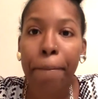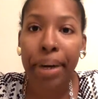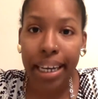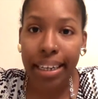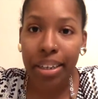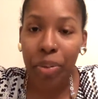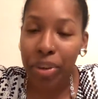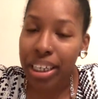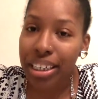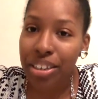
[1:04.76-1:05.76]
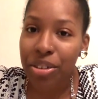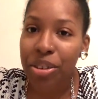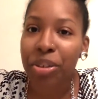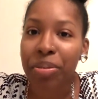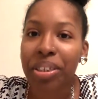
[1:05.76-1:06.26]
but because
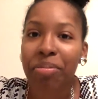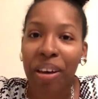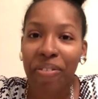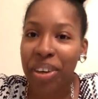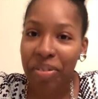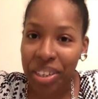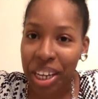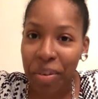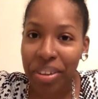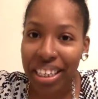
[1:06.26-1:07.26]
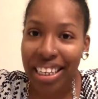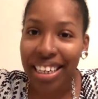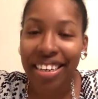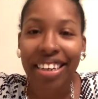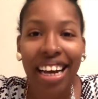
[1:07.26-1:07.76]
Christmas is my favorite time of the
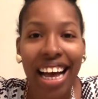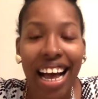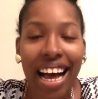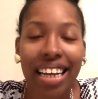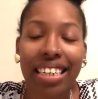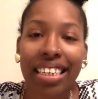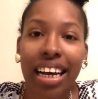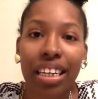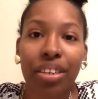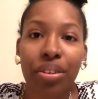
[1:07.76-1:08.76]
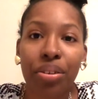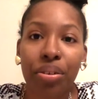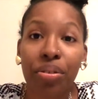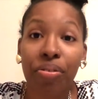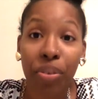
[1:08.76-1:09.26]
year, I decided to
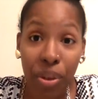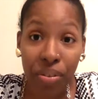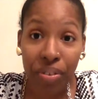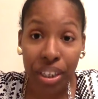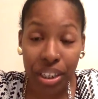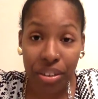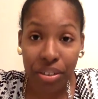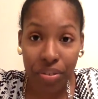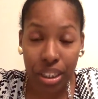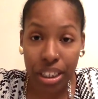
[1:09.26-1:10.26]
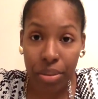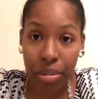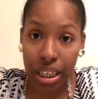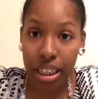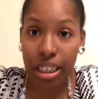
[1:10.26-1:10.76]
do four videos for this
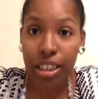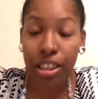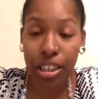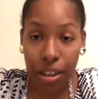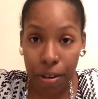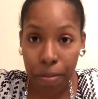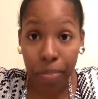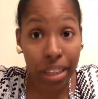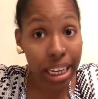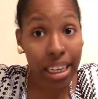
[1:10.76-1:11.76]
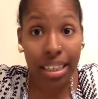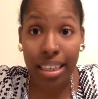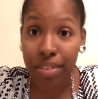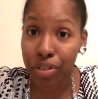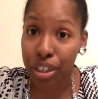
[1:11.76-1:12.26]
month. So, like I
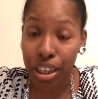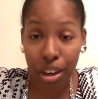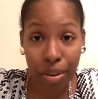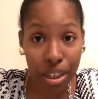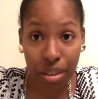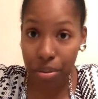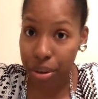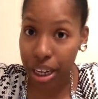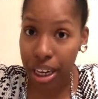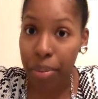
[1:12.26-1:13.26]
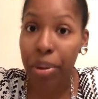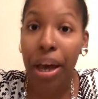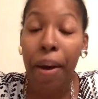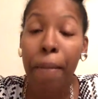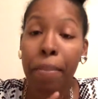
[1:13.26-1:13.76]
said, if you're not already subscribed,
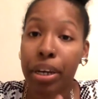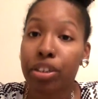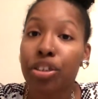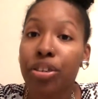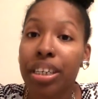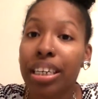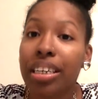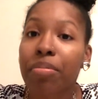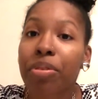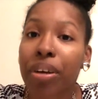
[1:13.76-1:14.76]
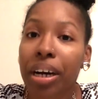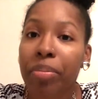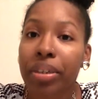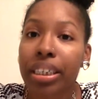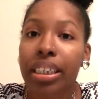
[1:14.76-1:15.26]
make sure you hit that
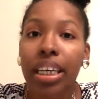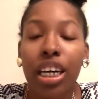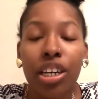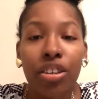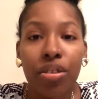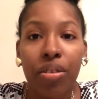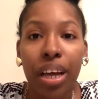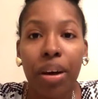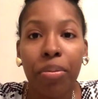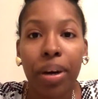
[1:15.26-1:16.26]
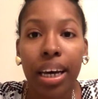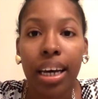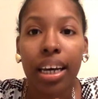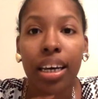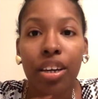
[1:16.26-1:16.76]
subscribe button so that
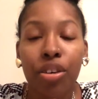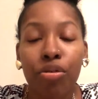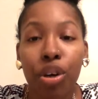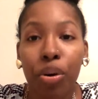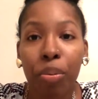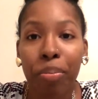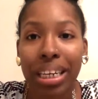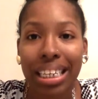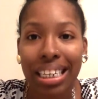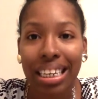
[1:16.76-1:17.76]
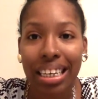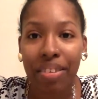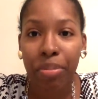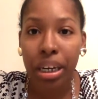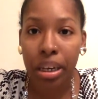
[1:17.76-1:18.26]
way you don't miss any
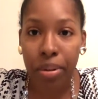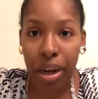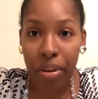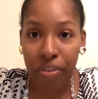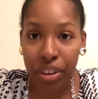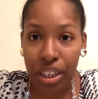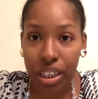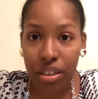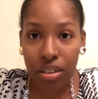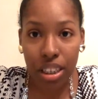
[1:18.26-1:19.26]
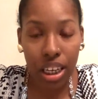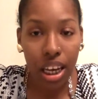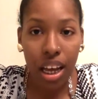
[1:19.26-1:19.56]
of my upcoming videos.